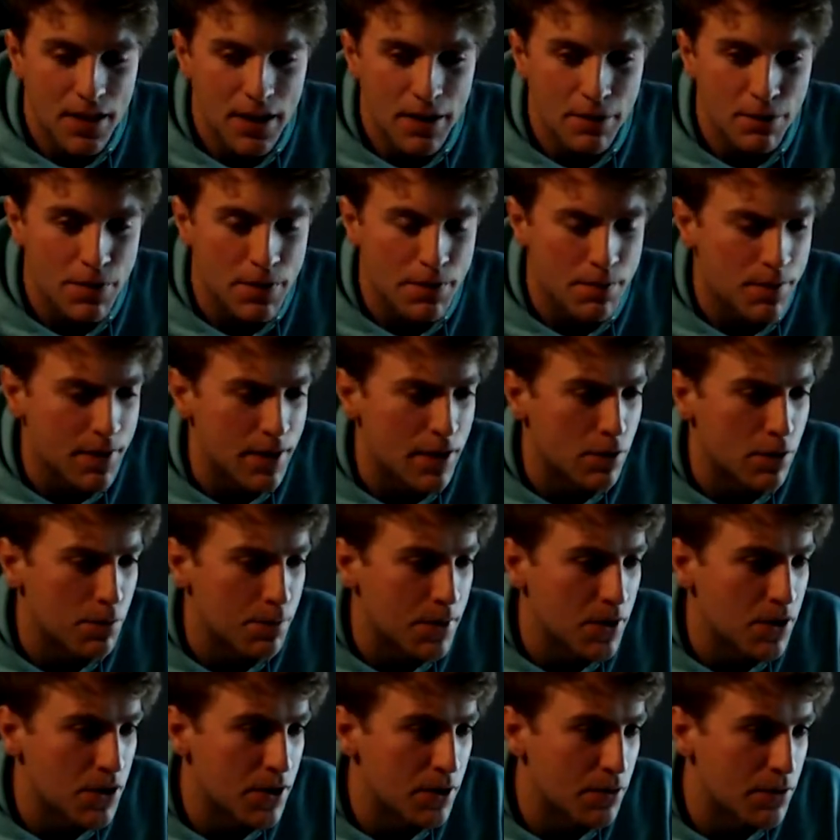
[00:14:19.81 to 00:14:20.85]

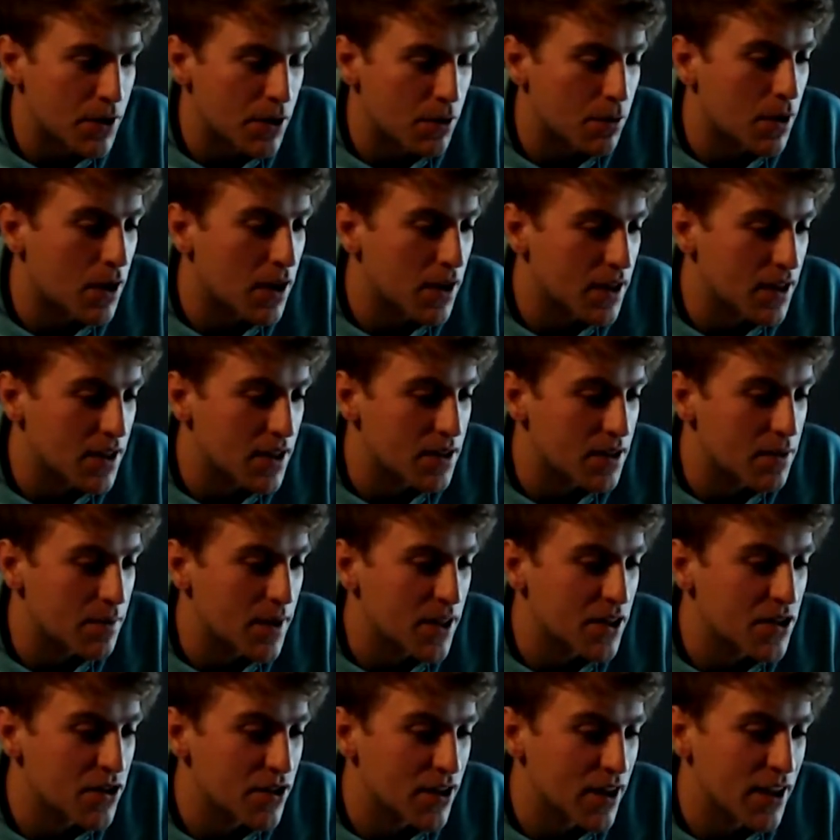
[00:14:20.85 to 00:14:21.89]
building when you walk in to
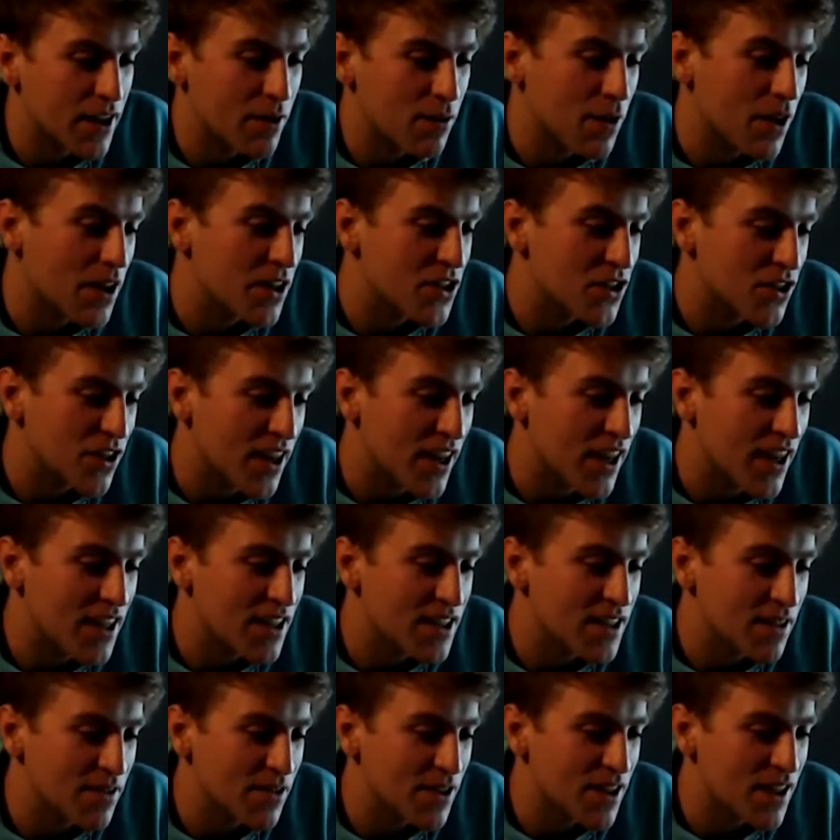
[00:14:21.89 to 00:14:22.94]
make sure that you wash your
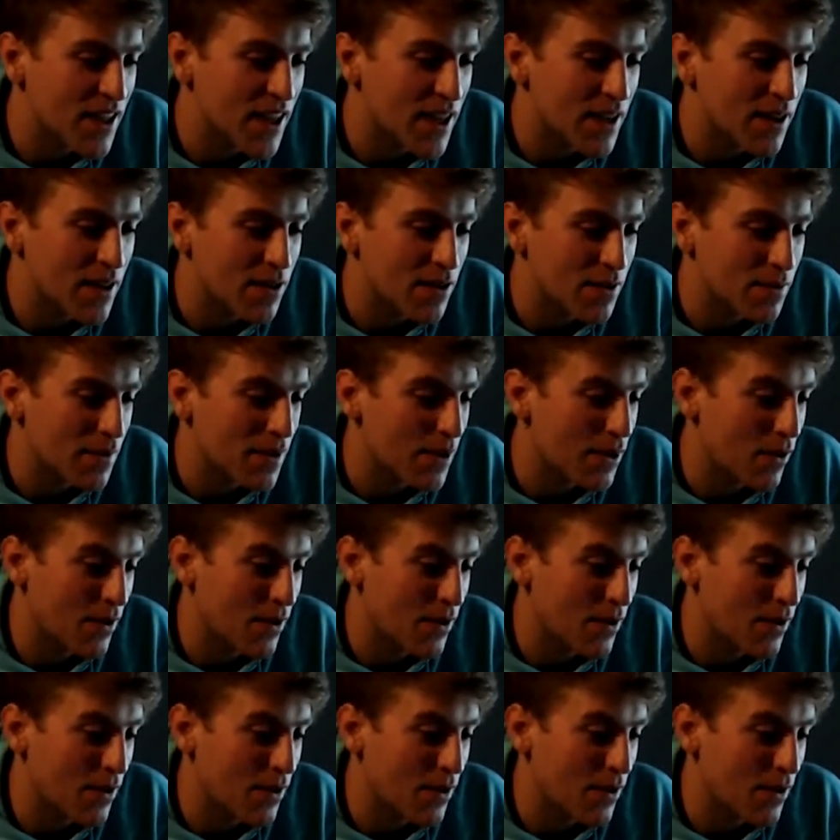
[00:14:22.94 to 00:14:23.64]
hands every day, or